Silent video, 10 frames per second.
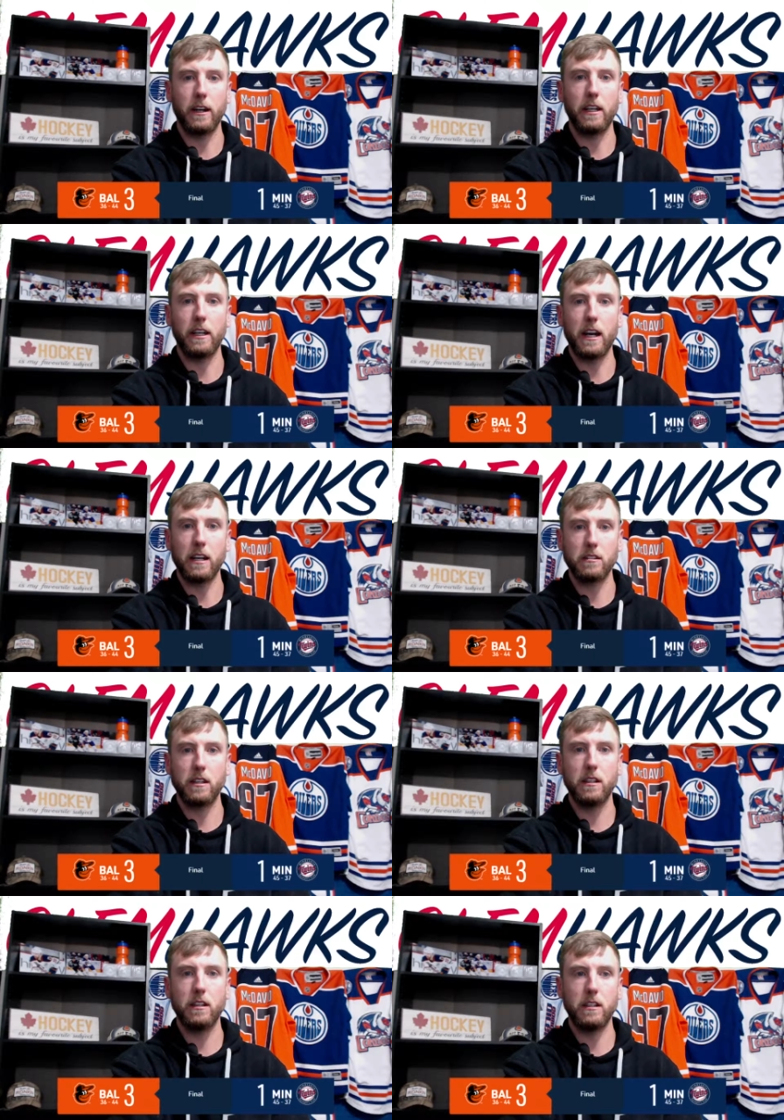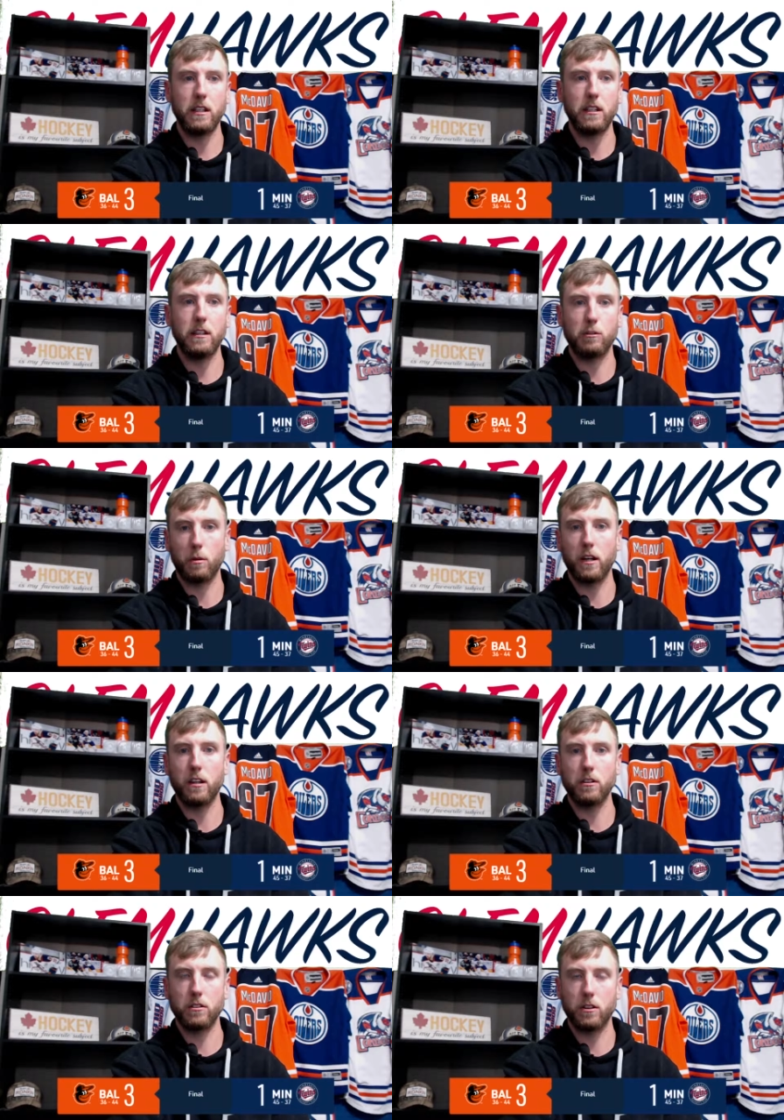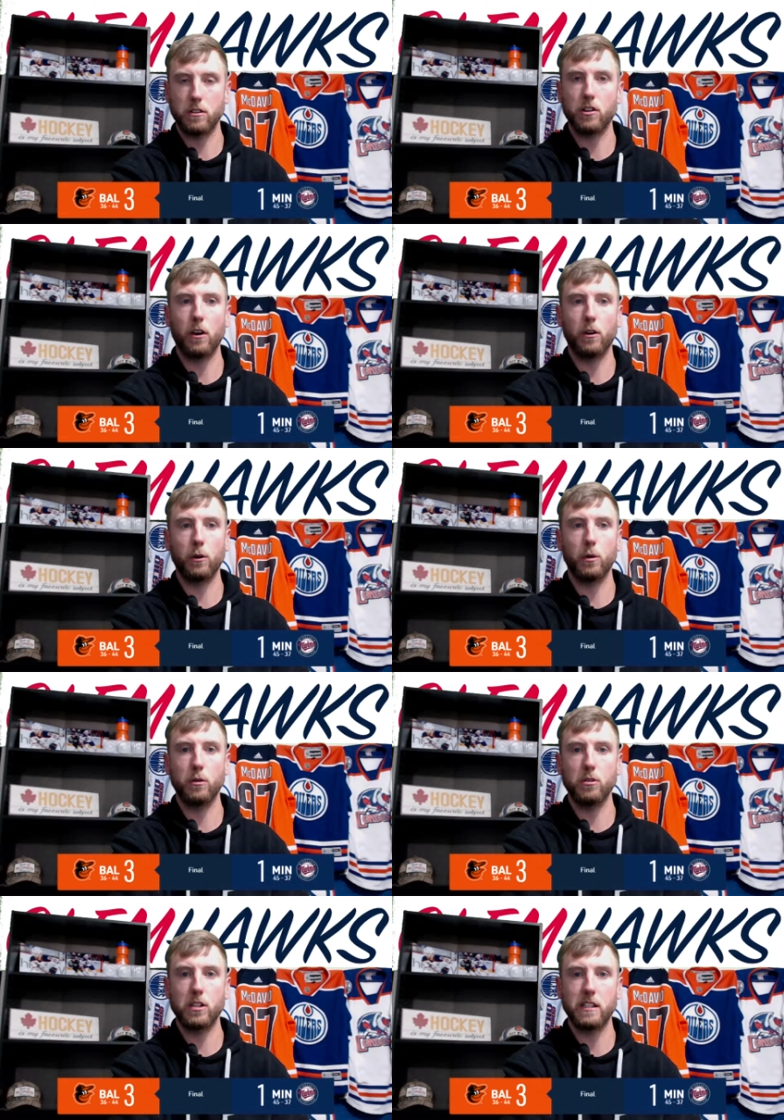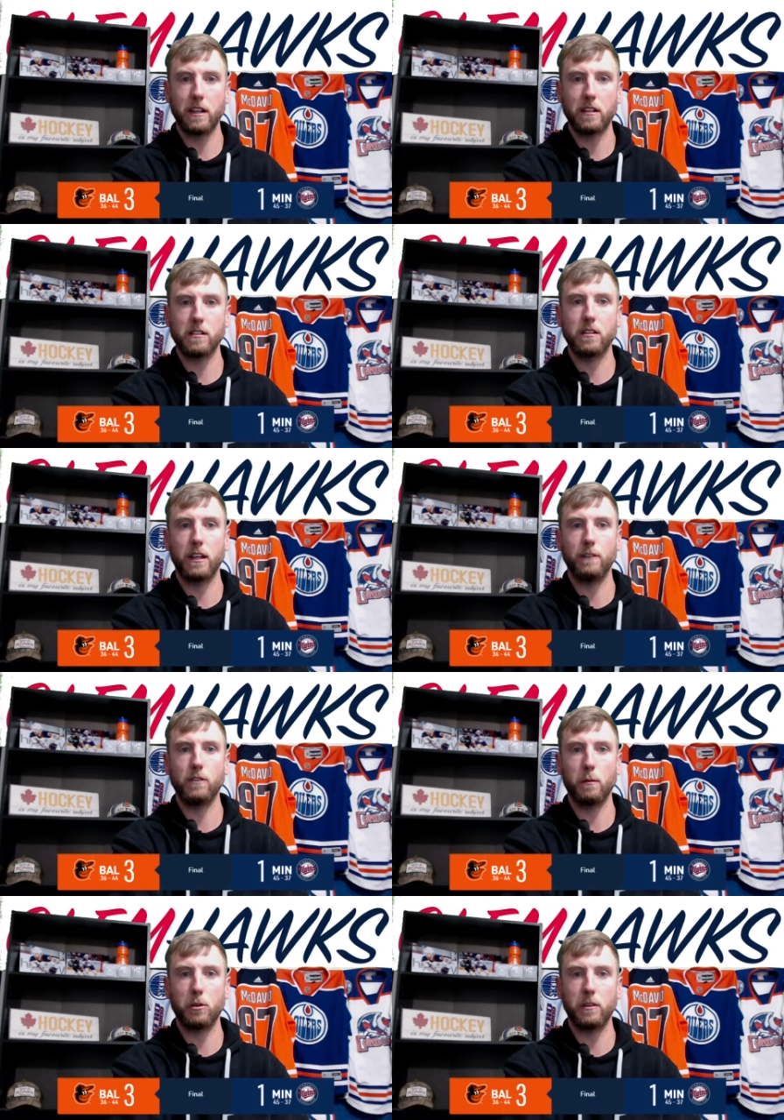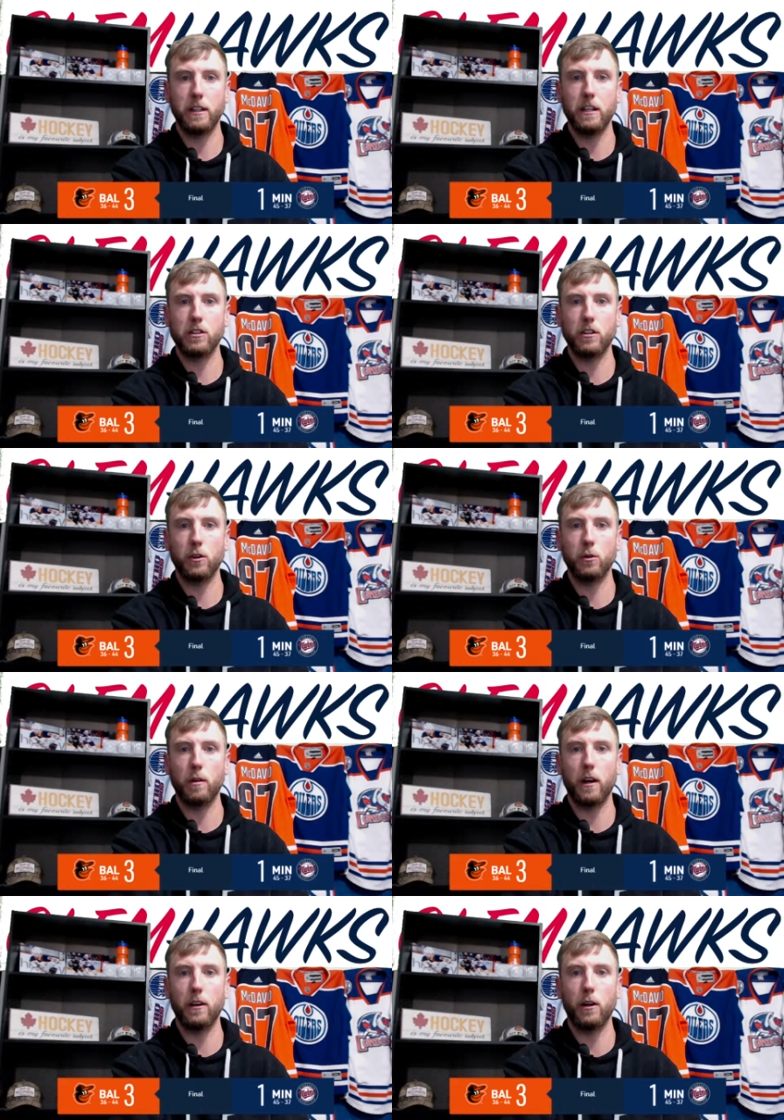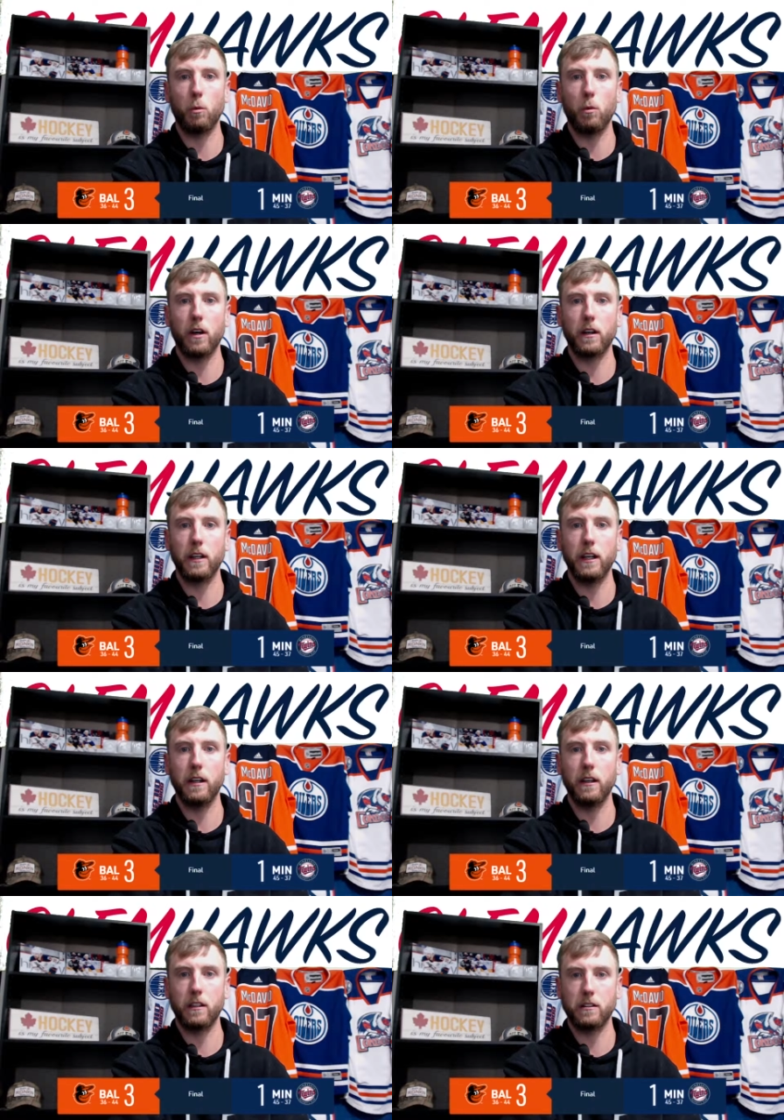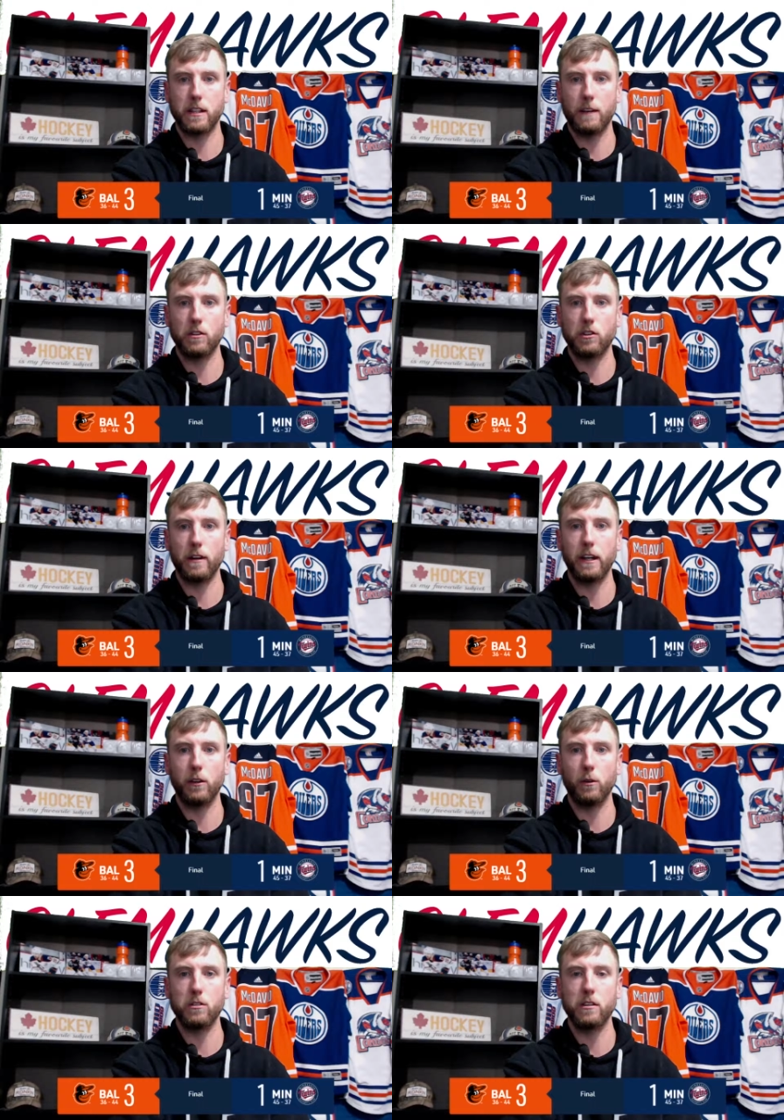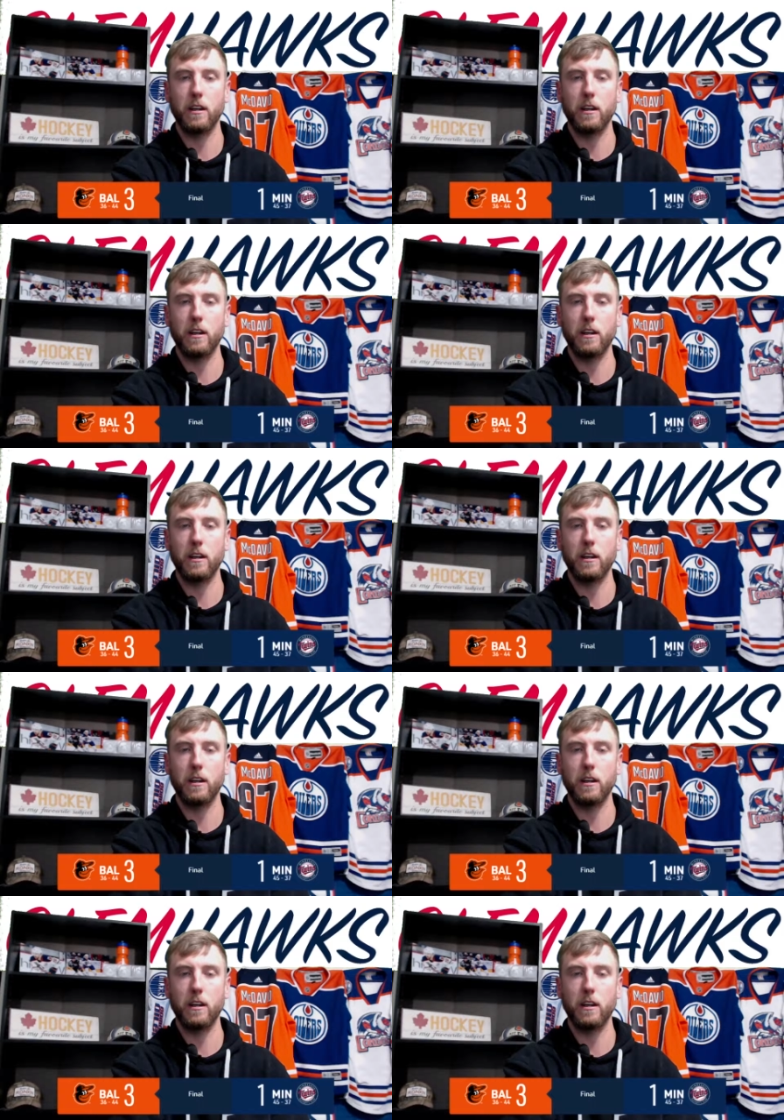Yes, indeed. It's Wells, the starter who goes six, gives up three hits and earned a run, a walk, and a seven strikeouts